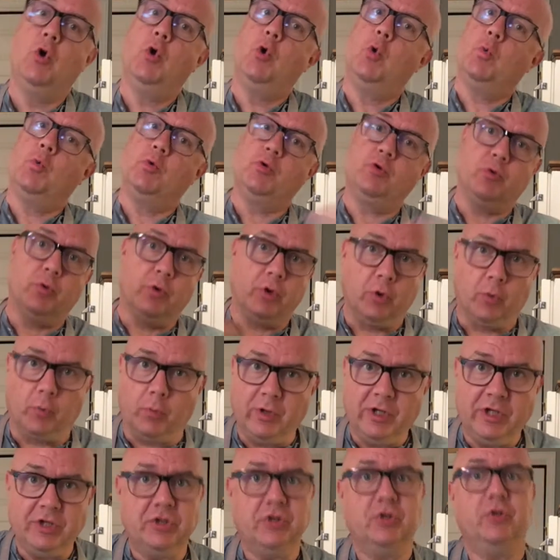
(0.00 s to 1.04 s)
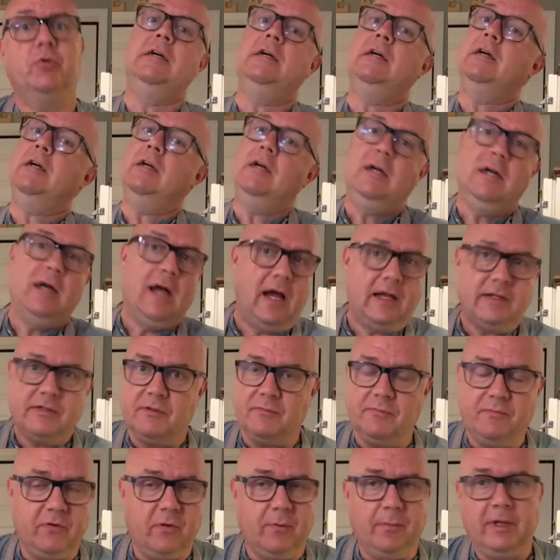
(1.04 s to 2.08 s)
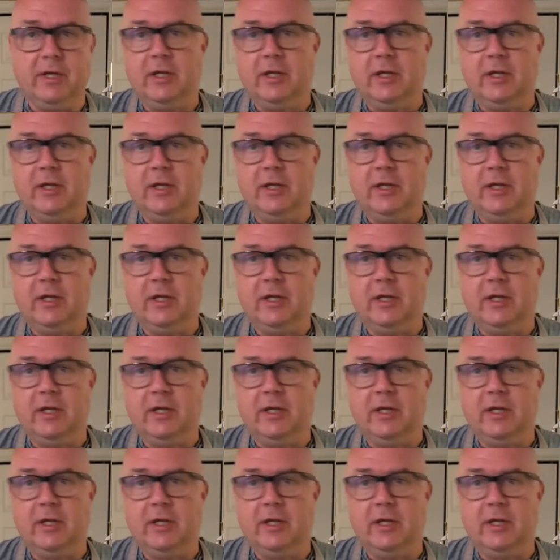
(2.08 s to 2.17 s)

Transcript: We're doing a redo. Had some filming